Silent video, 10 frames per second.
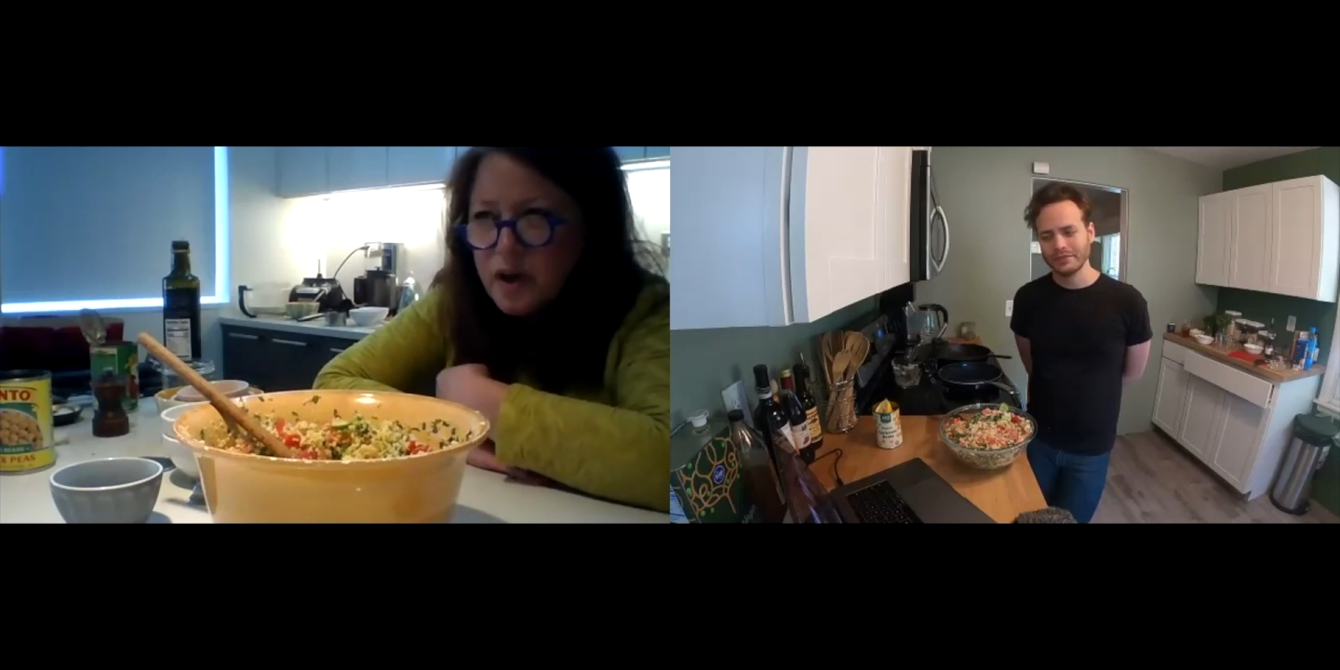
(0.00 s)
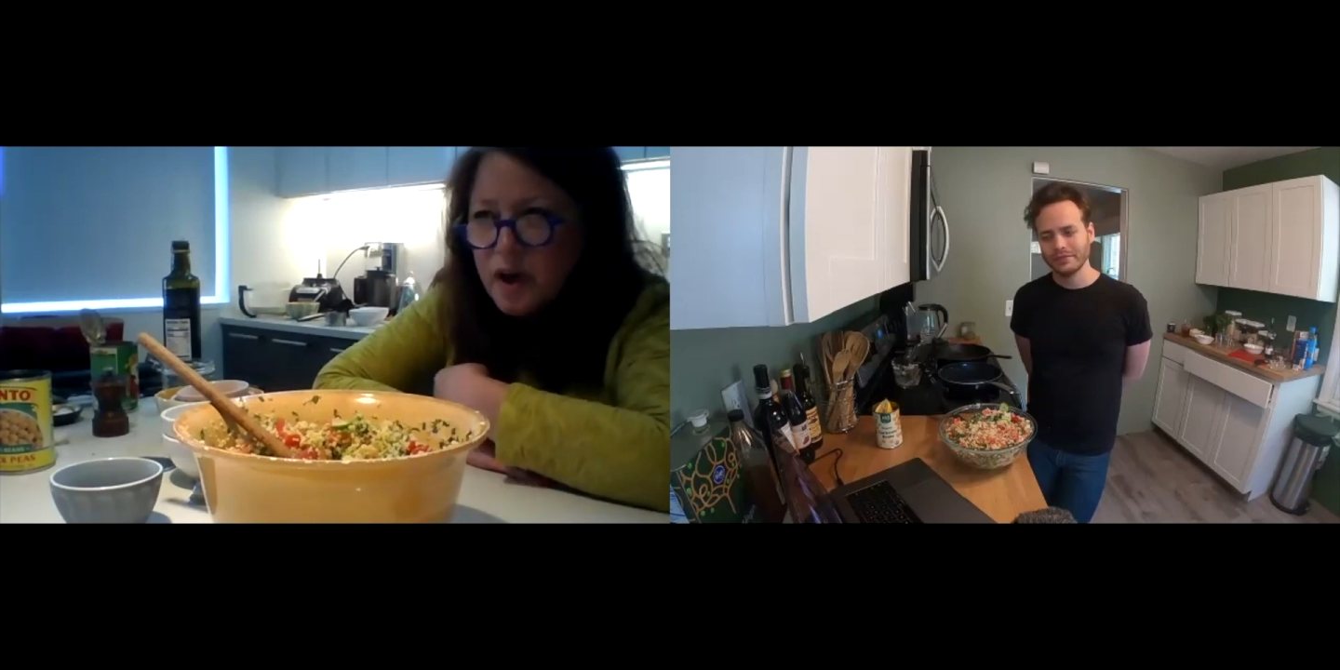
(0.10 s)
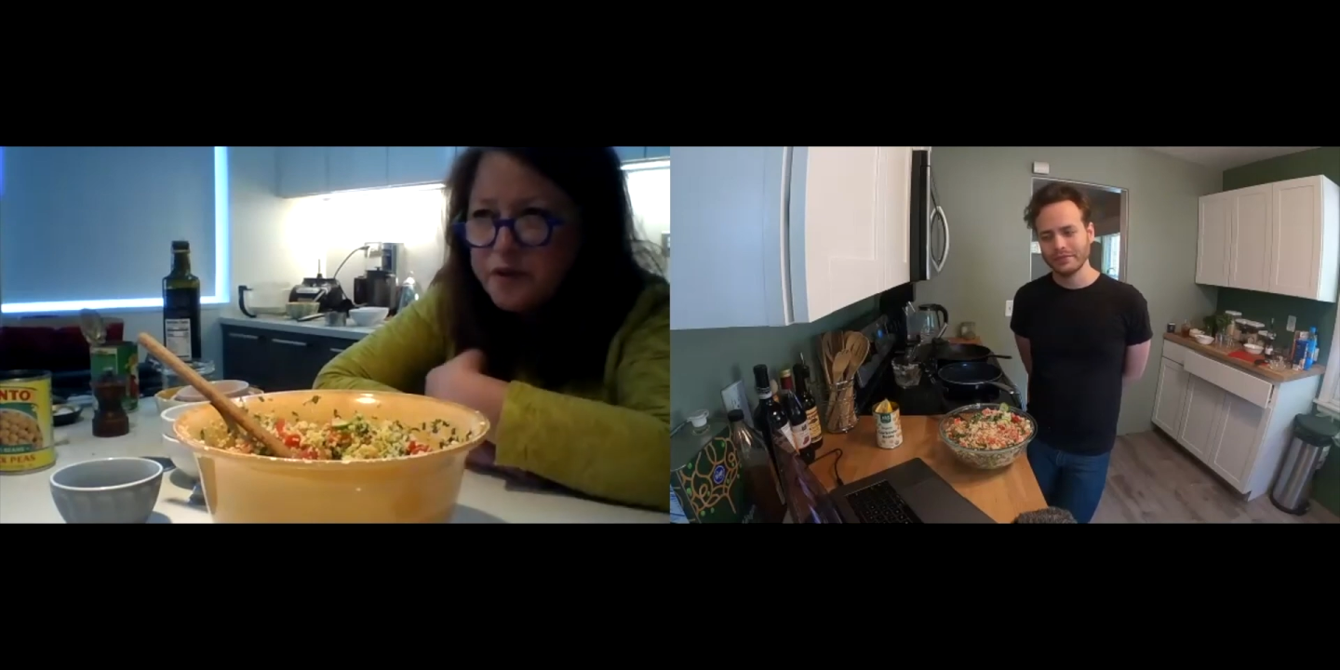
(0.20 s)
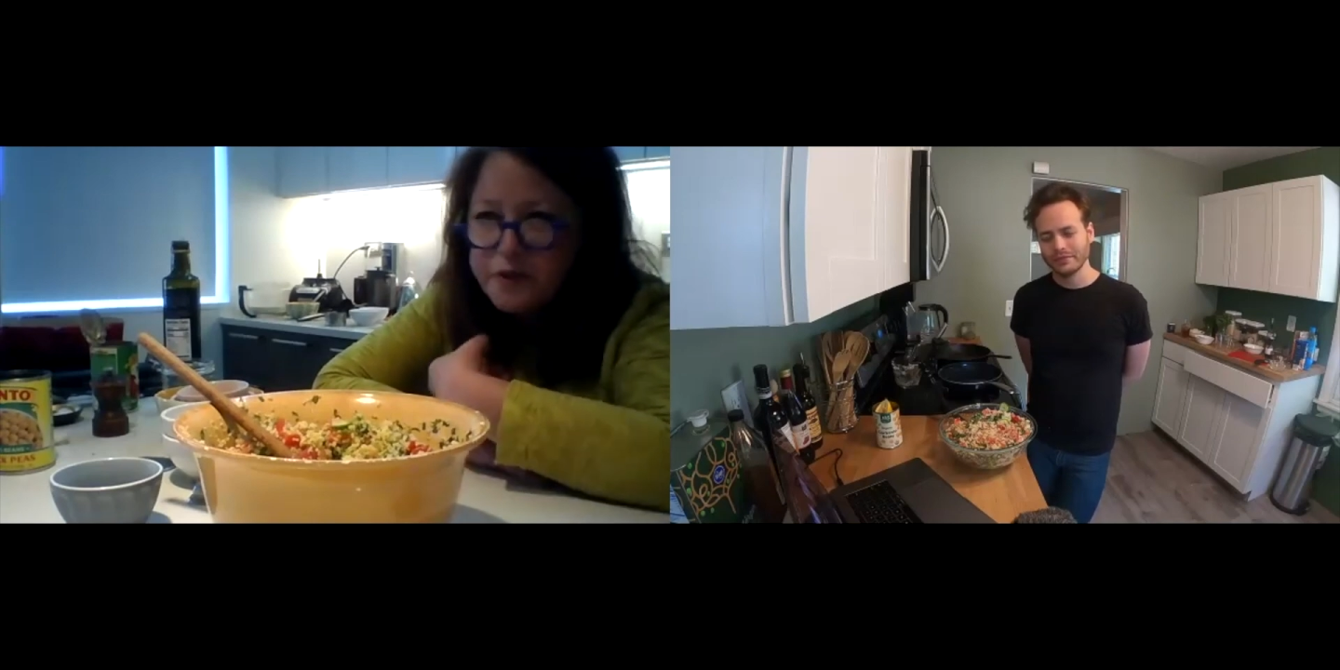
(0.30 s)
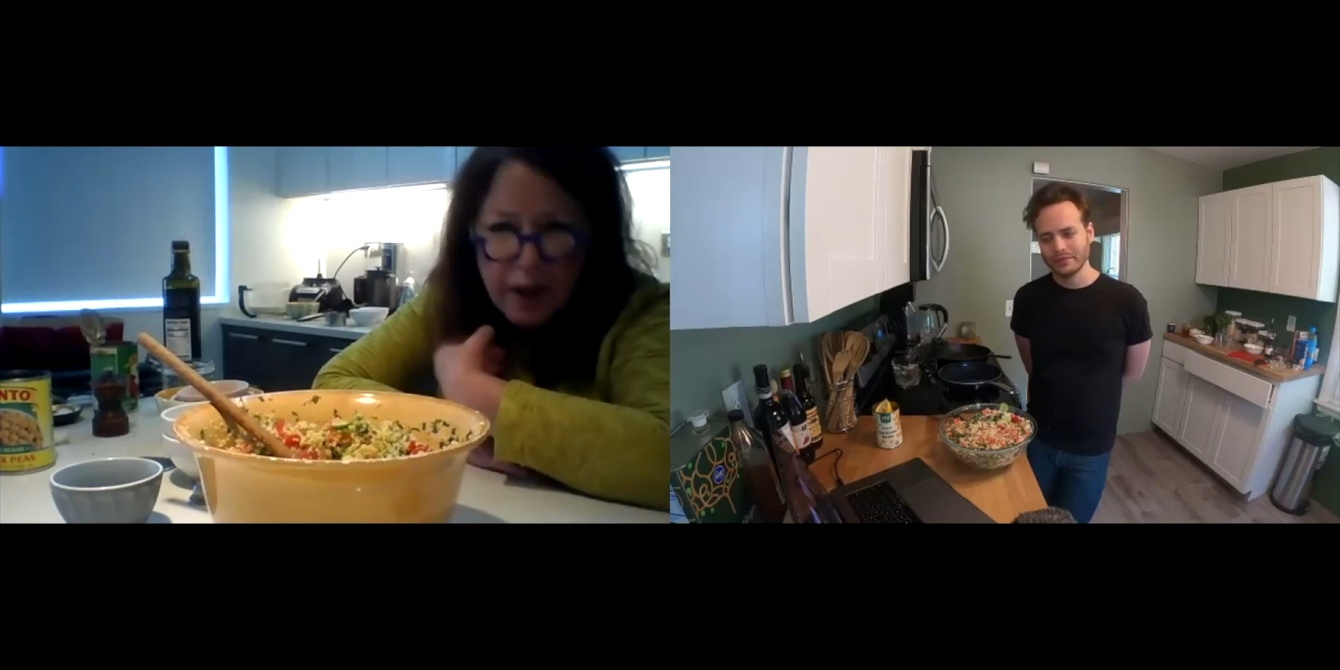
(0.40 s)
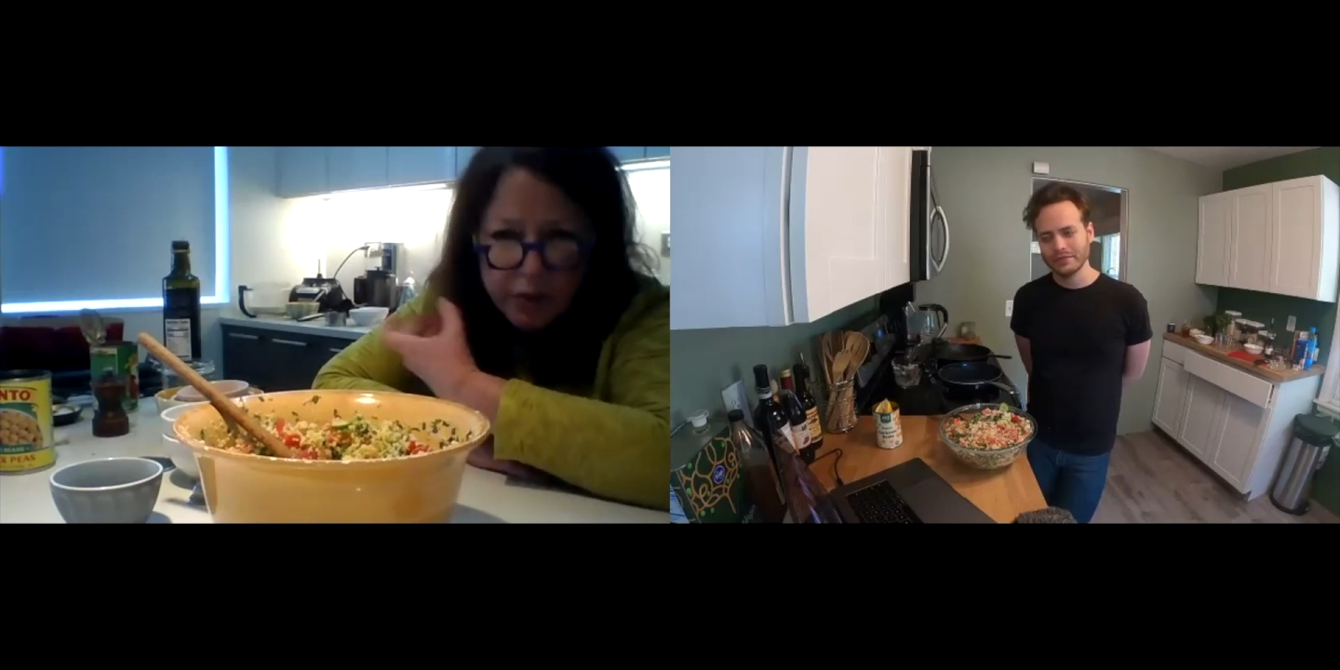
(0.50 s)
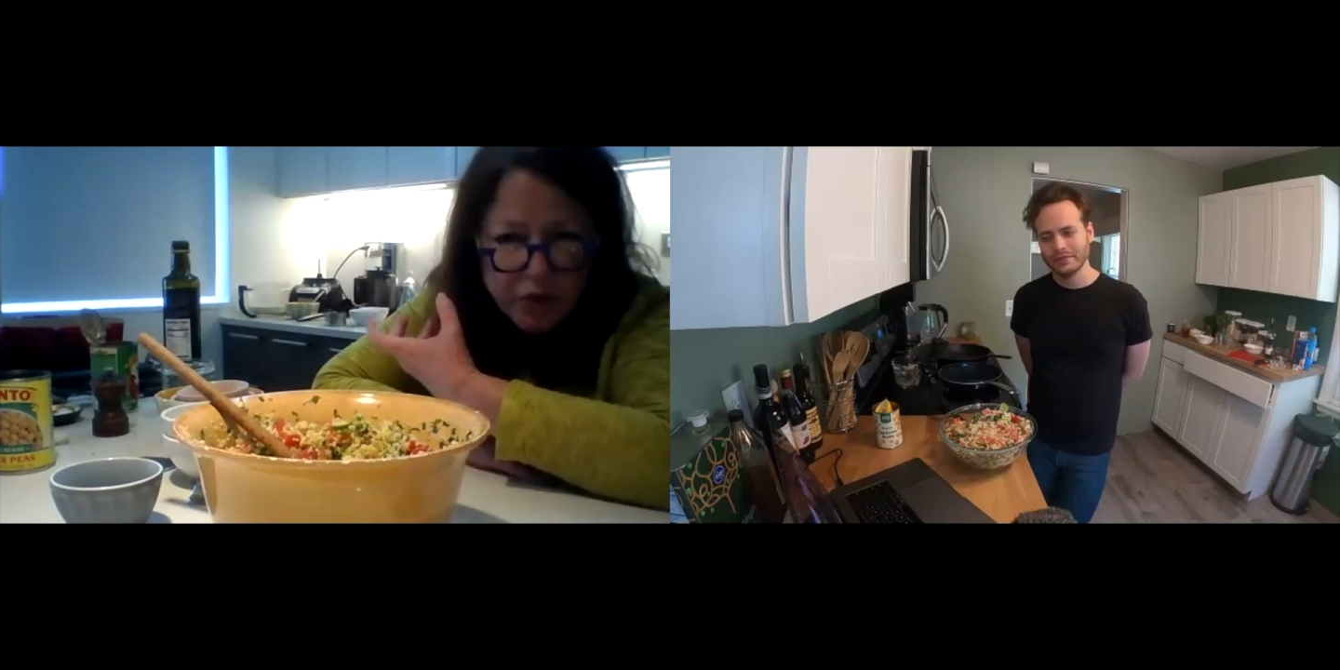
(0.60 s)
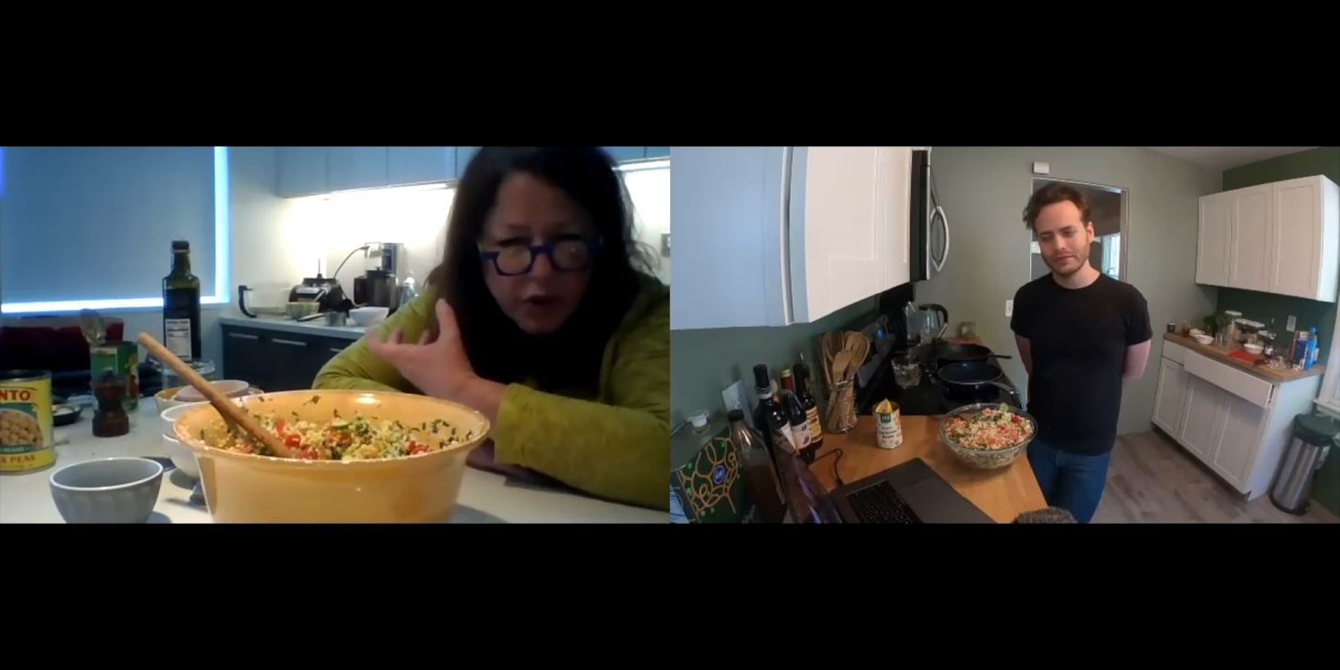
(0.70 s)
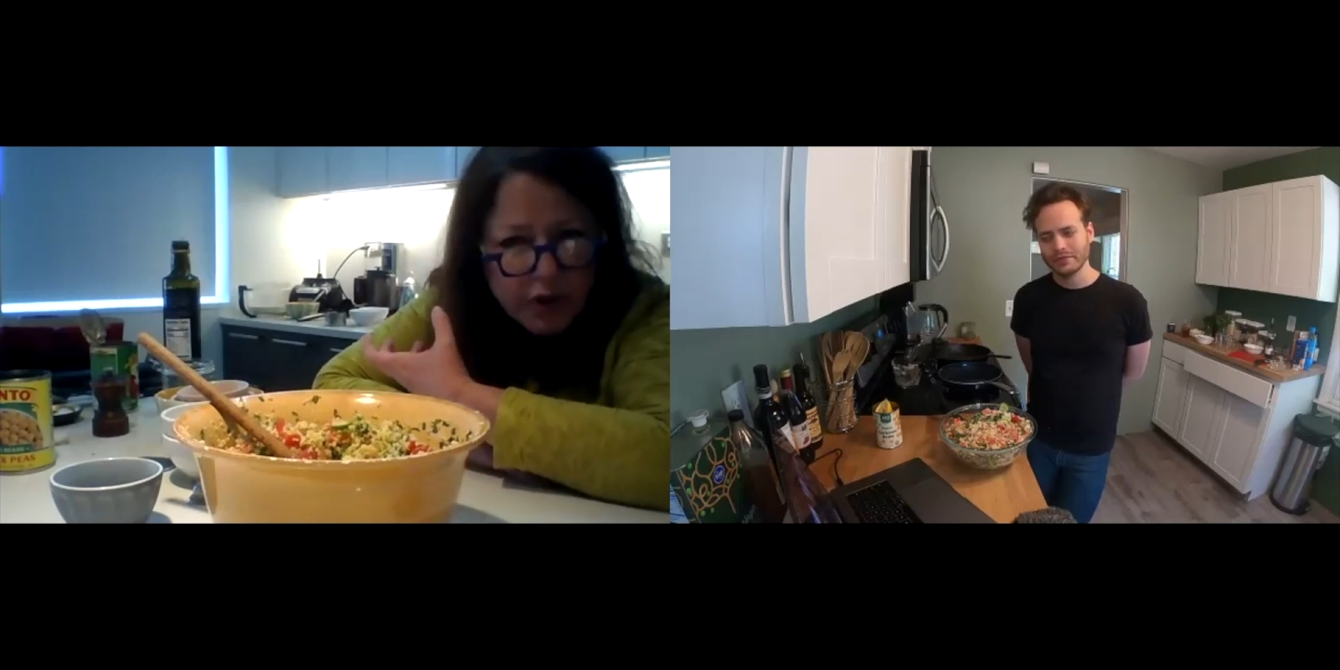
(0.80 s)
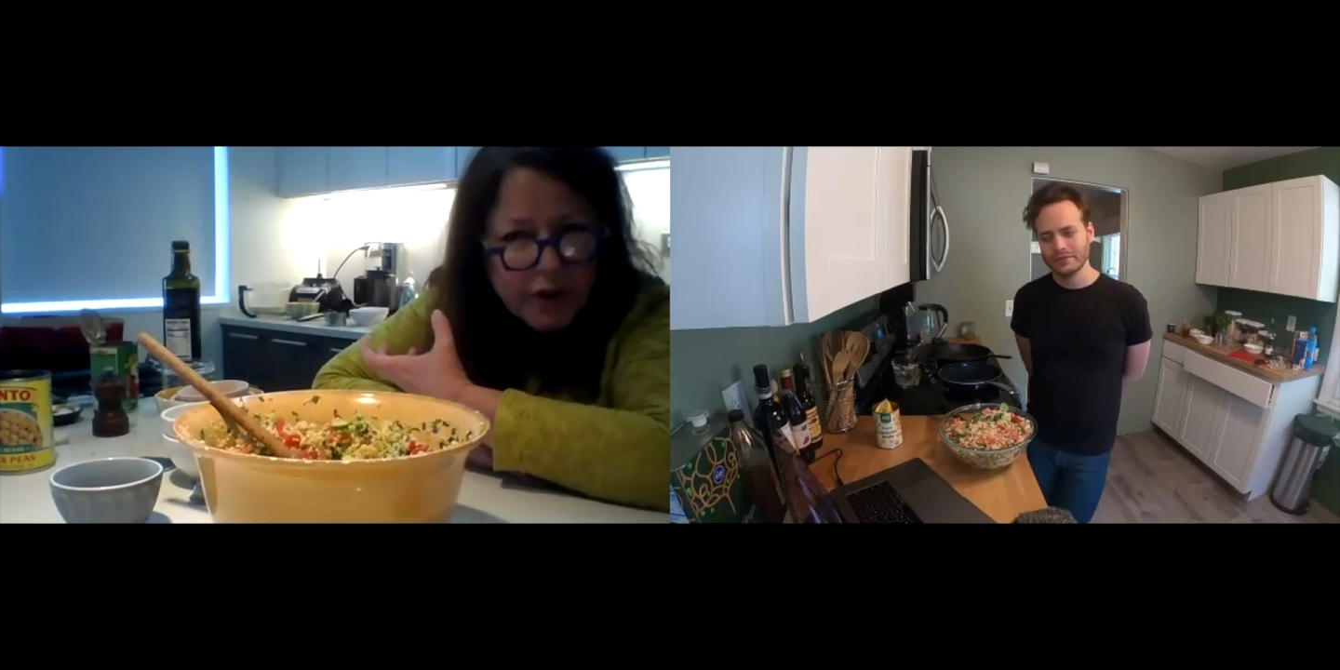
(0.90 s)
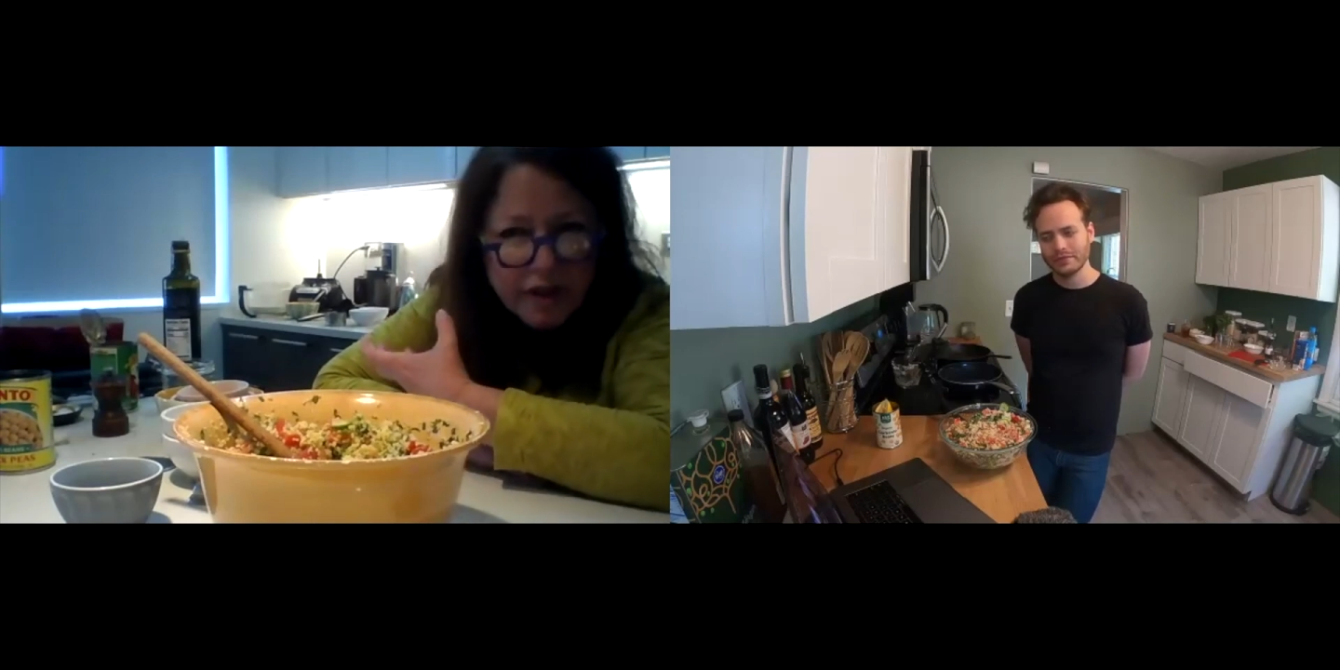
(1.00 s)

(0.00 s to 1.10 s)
a founder,